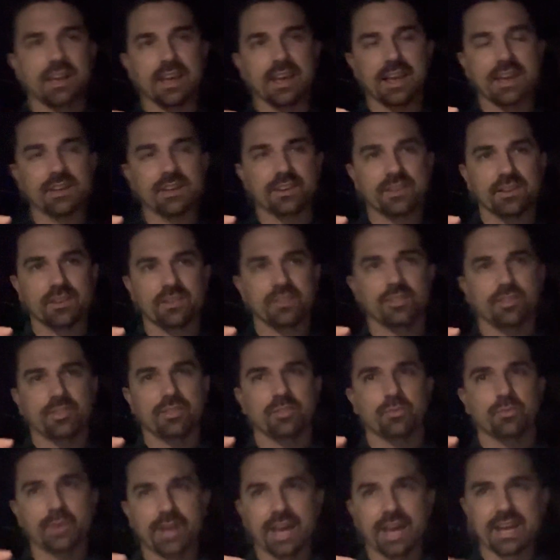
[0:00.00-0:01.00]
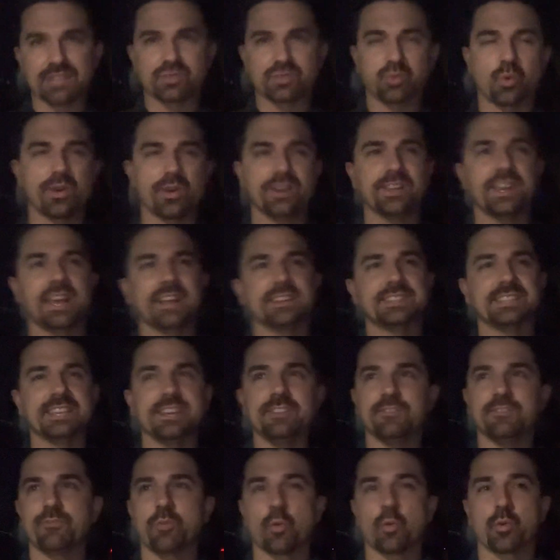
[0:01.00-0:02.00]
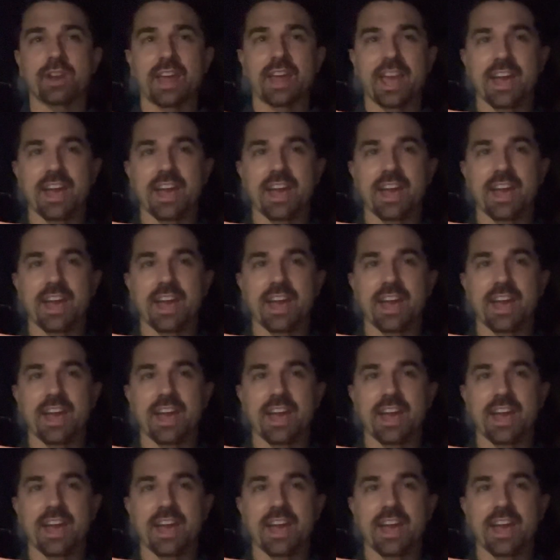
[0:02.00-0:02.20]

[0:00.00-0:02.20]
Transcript: and we had a 2018 Ford